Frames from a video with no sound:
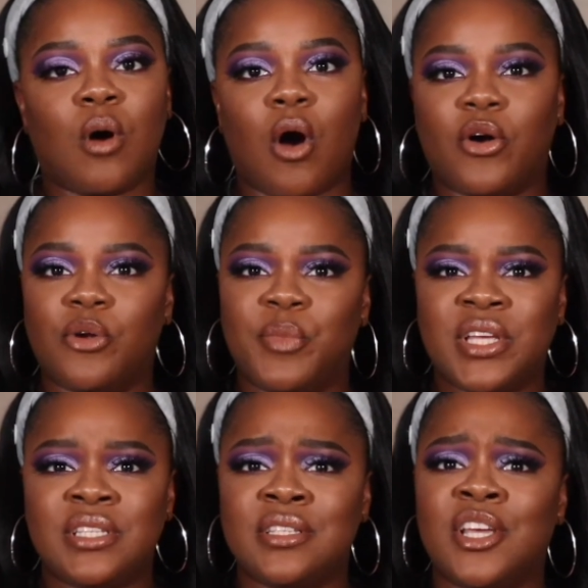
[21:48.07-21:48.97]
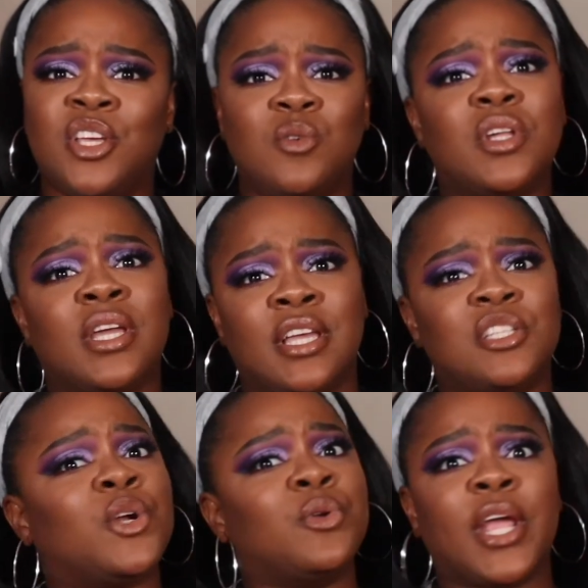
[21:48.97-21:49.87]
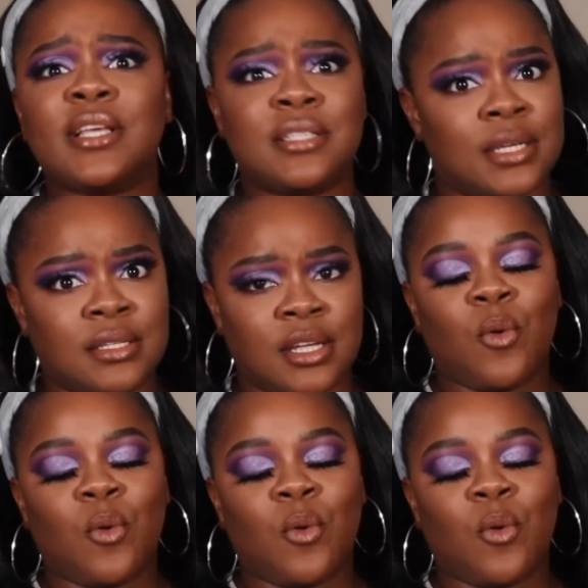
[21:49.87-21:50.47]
all her business and use it against her next season.